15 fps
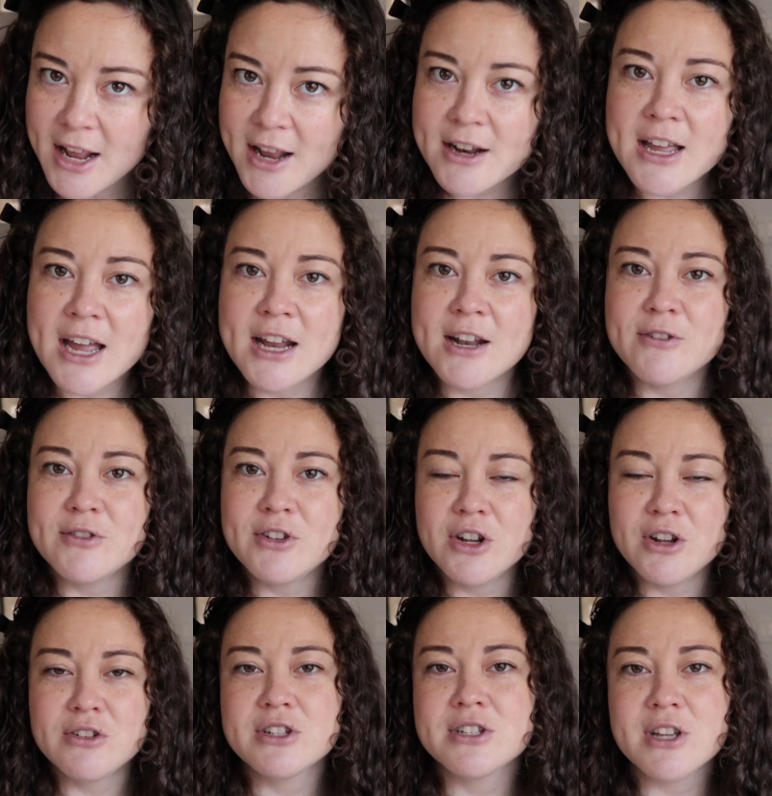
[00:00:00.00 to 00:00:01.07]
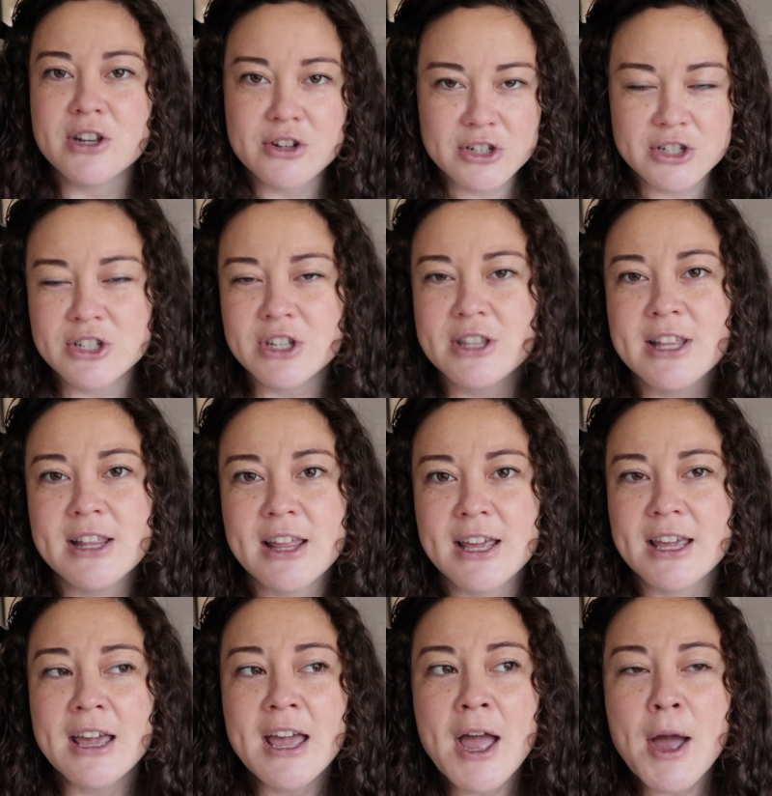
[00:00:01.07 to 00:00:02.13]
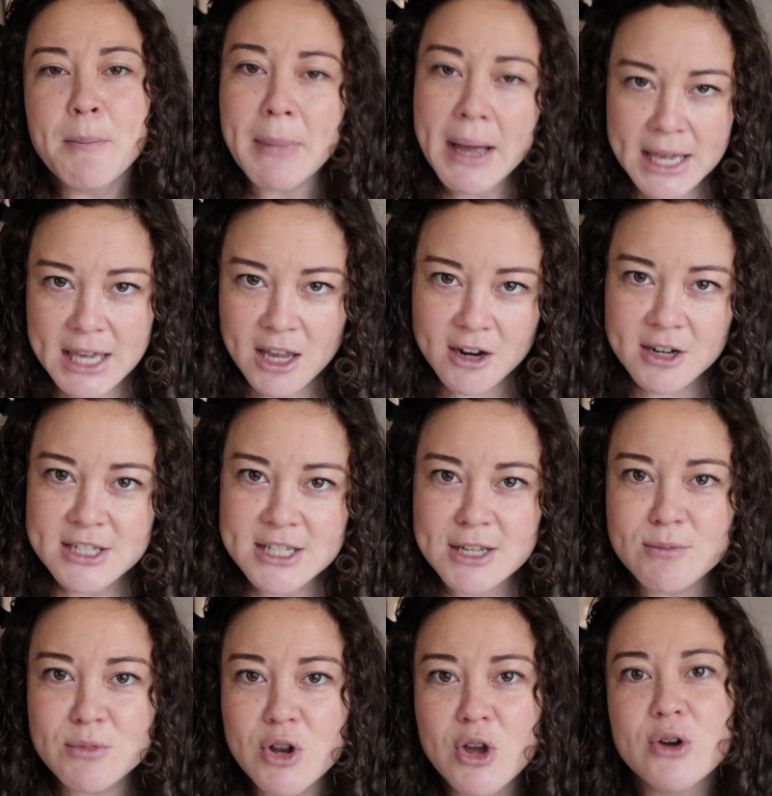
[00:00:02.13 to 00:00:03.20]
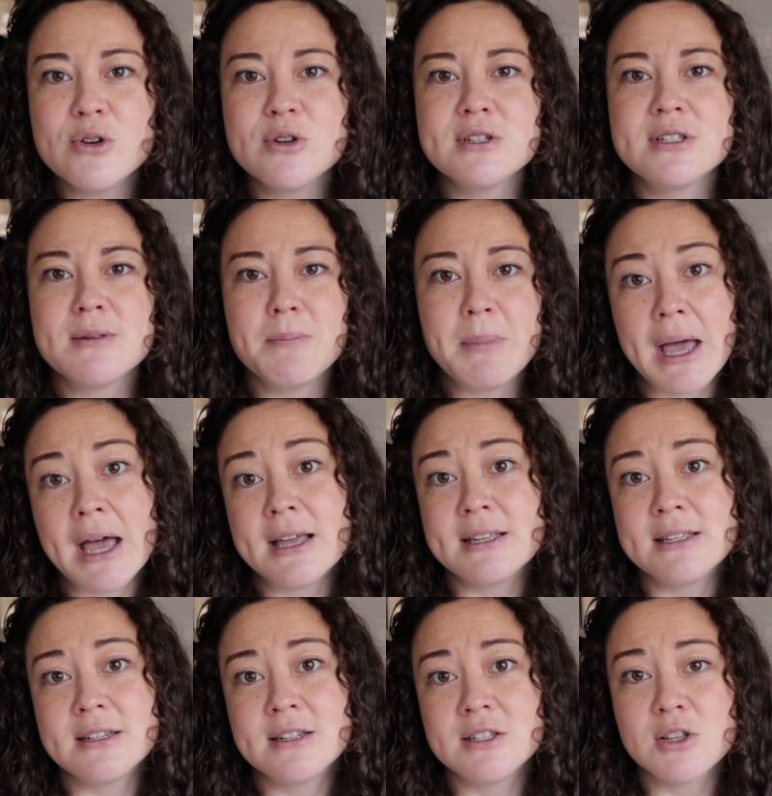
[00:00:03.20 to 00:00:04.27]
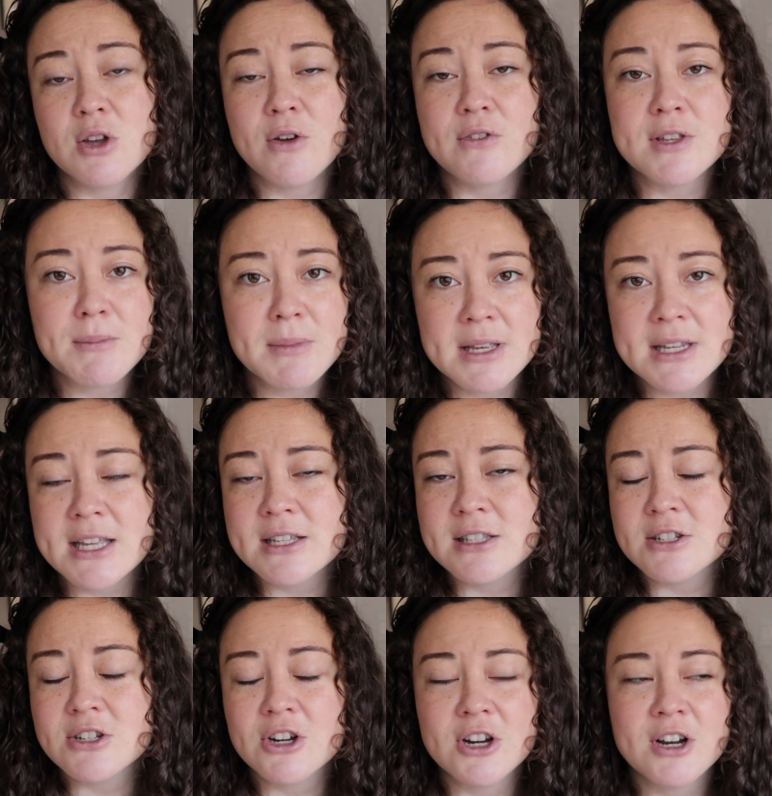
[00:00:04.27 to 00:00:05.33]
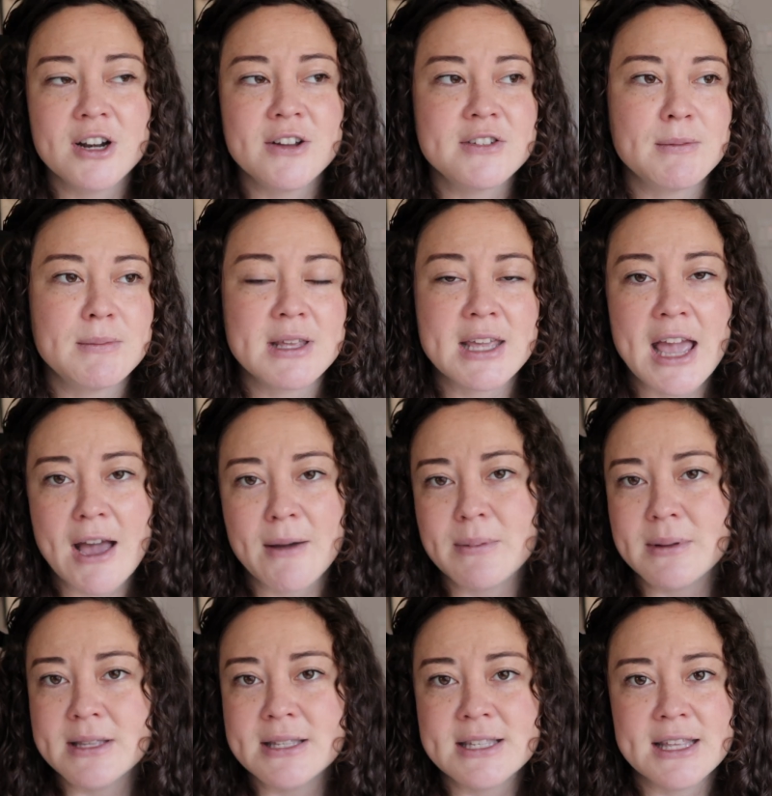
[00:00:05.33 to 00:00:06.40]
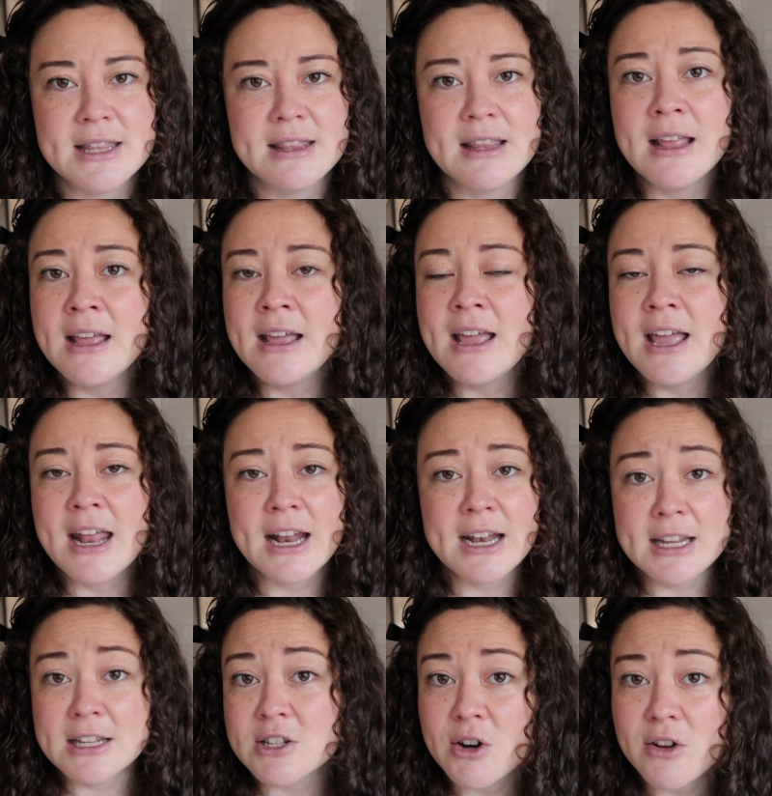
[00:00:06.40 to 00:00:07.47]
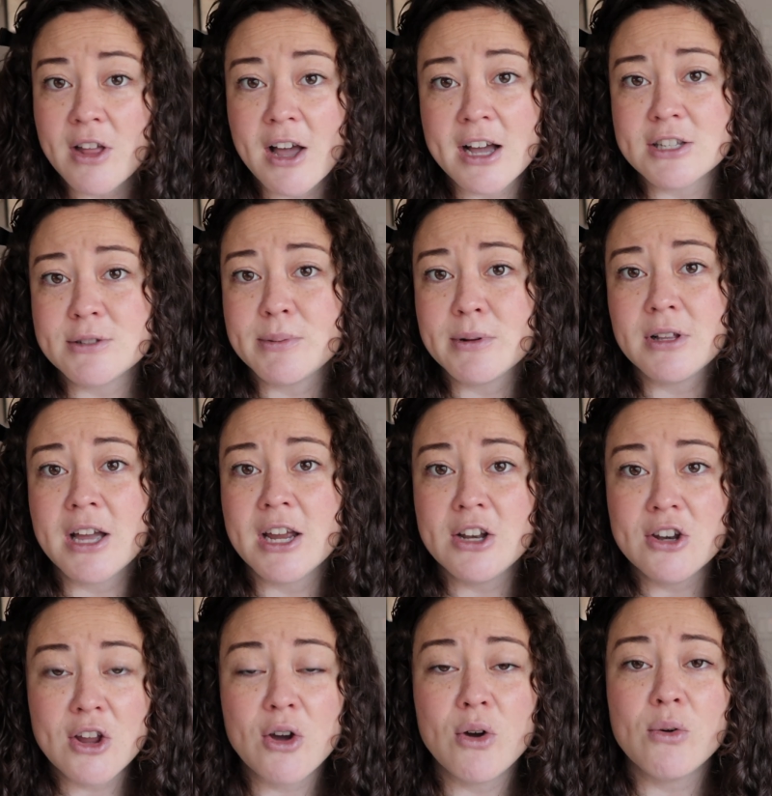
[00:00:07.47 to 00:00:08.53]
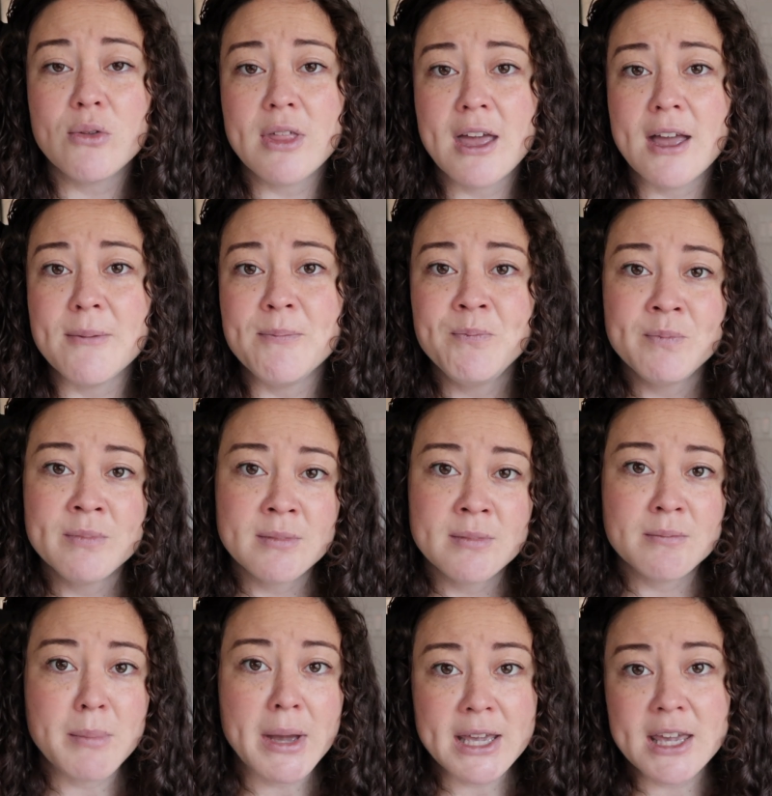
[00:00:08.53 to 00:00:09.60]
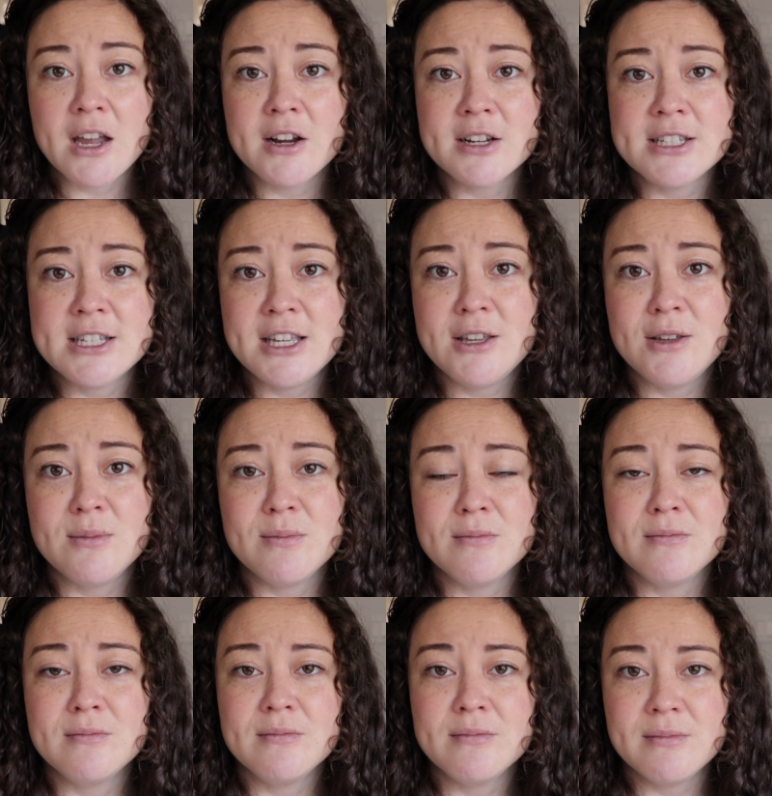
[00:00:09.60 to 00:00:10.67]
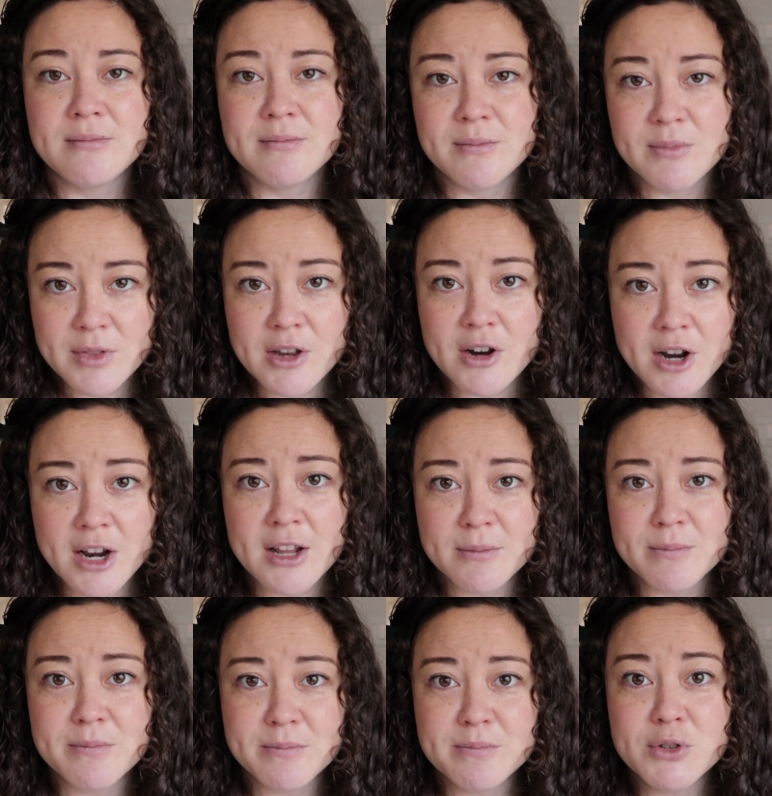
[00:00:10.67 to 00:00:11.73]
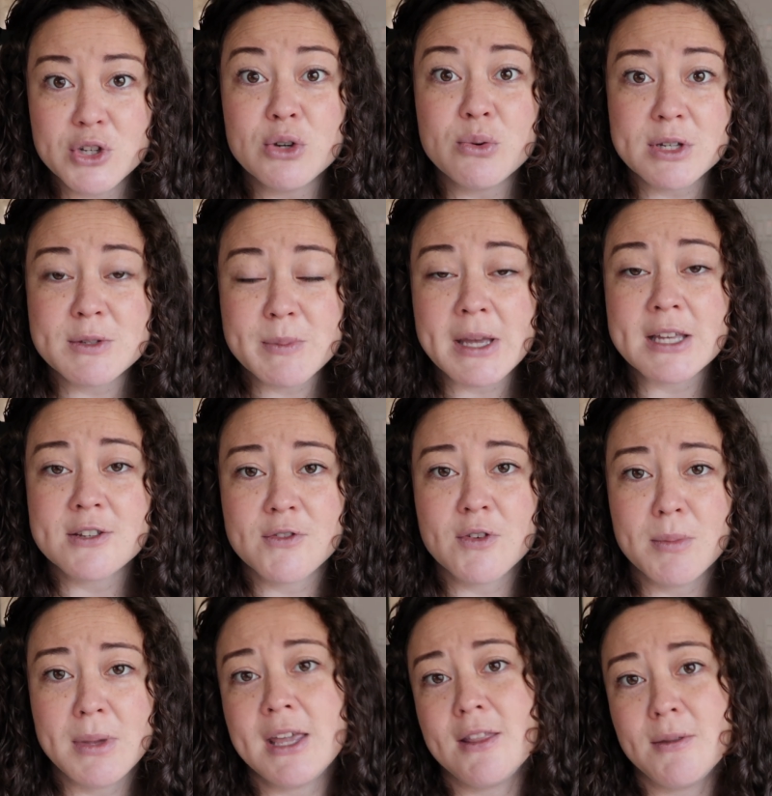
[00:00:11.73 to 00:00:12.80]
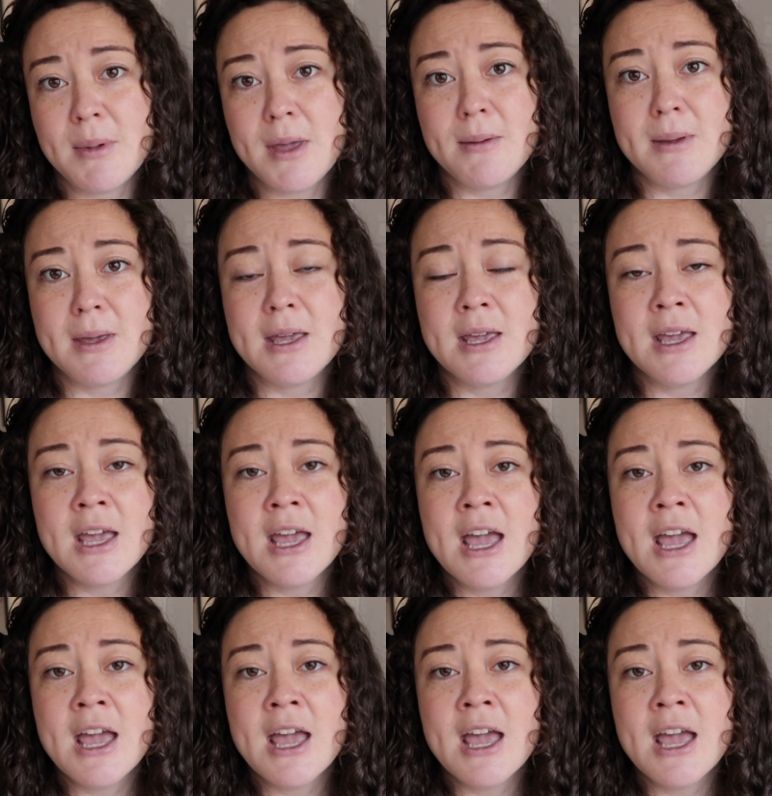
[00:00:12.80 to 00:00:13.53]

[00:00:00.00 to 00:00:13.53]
I had kind of, you know, just understood that like my care team knows best. So if something takes a turn, if something happens and I need to go to the hospital, I know that my care team, they're gonna do what's best for me and the baby.